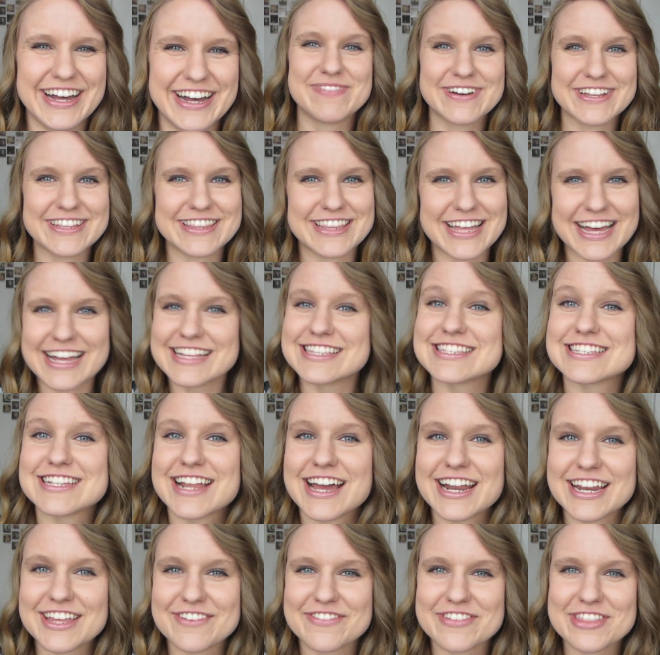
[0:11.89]
But that's
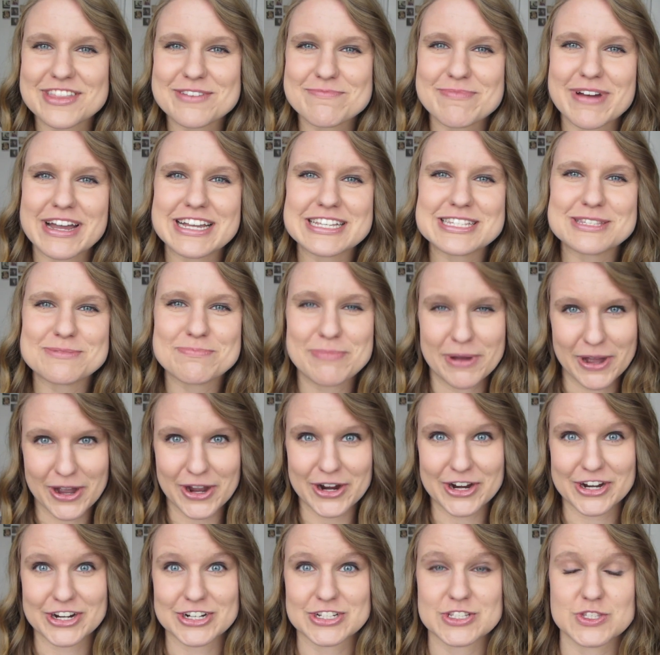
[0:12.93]
not even the best
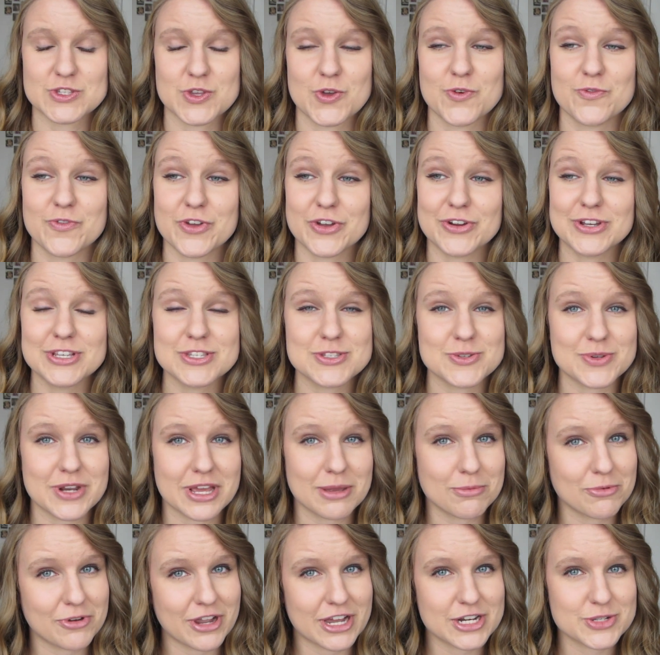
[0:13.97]
part. So very soon
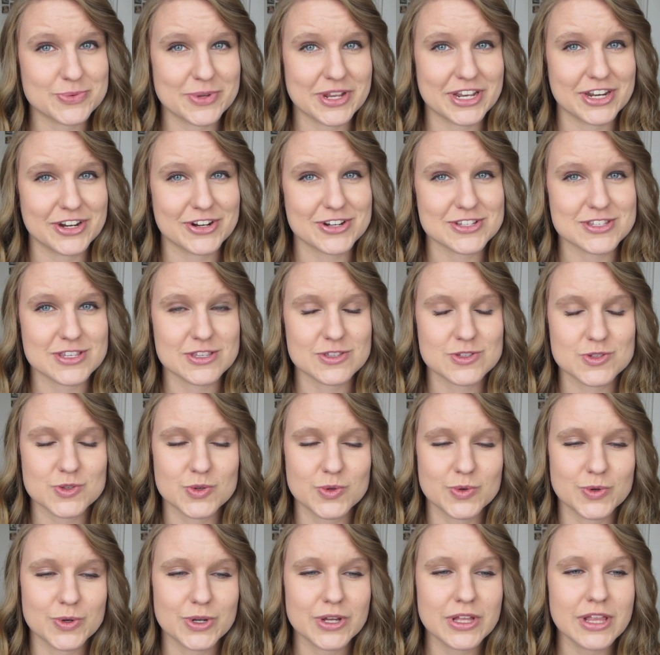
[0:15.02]
I'm graduating nursing
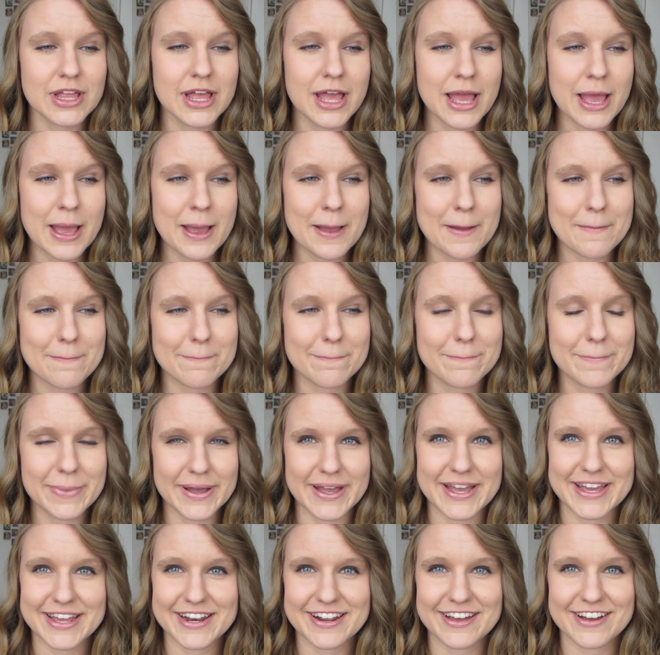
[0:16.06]
school,
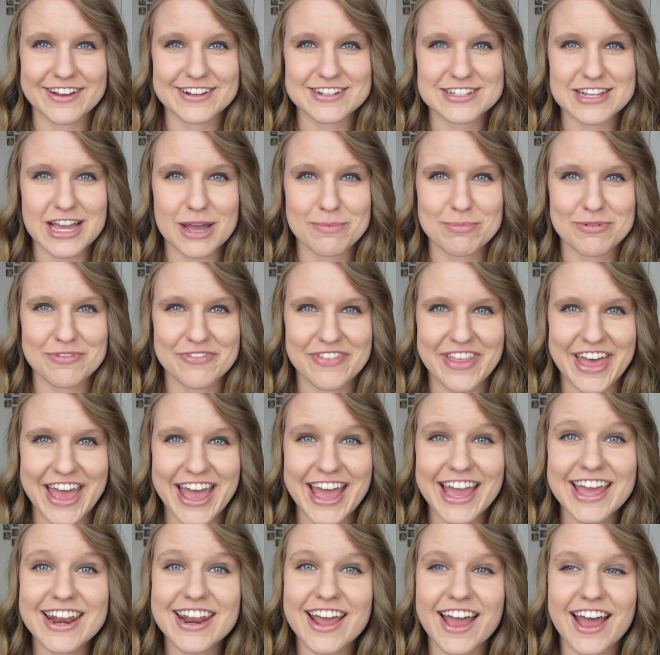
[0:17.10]
but on top of
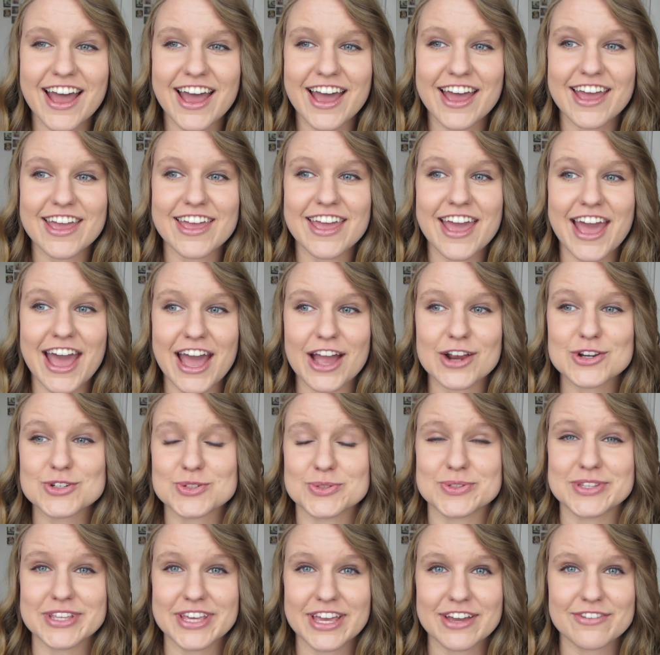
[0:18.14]
that, I
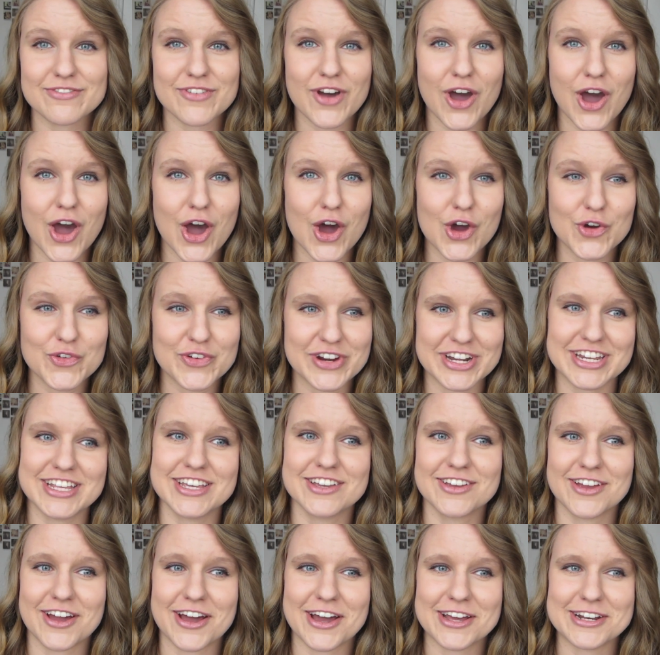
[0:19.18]
actually have
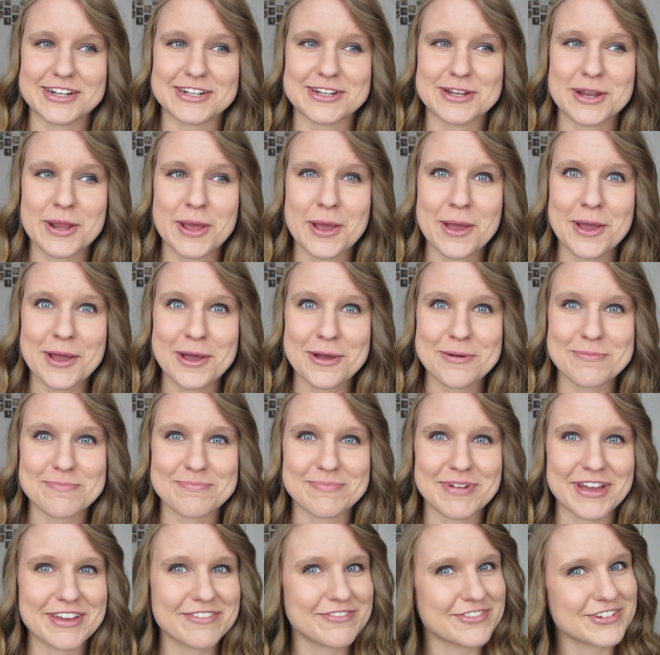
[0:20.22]
already gotten
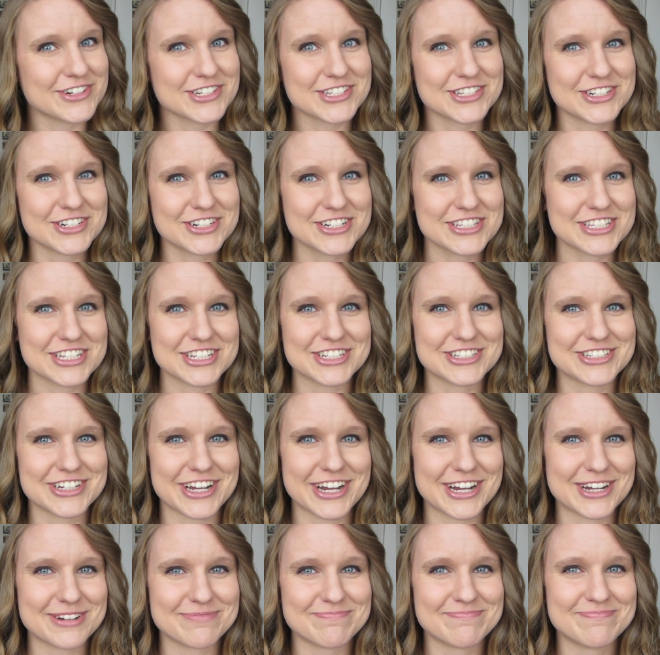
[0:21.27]
my first nursing
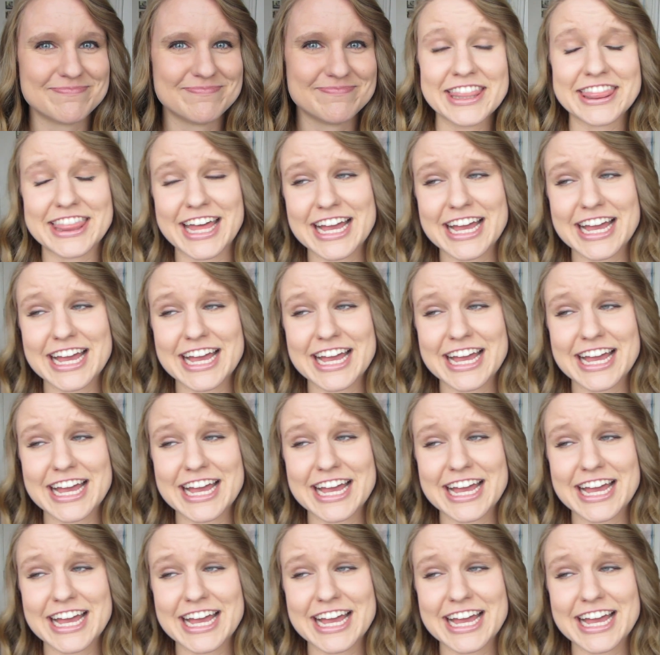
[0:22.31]
job.